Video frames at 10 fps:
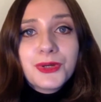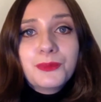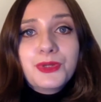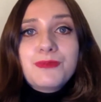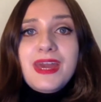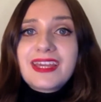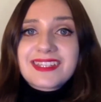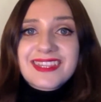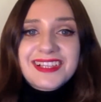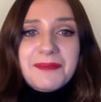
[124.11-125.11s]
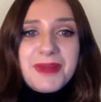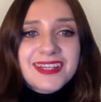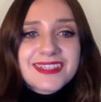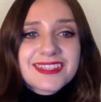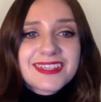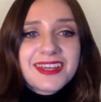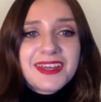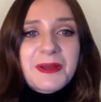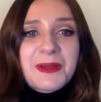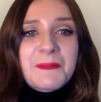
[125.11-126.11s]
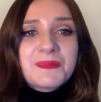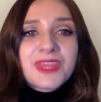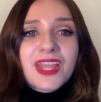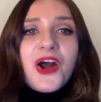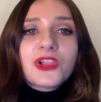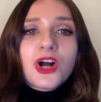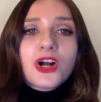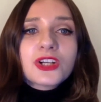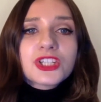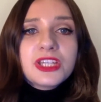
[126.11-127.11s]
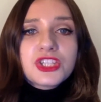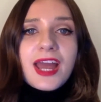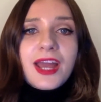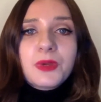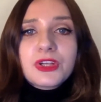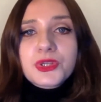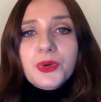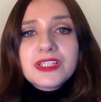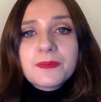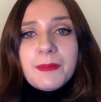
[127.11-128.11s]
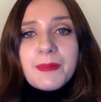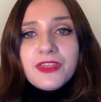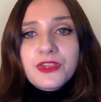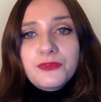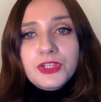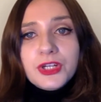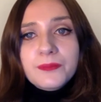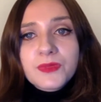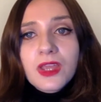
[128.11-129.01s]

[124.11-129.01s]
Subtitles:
Will you make it to the climax? Along Shu Lea Cheang, we are joined by Matthew Fuller,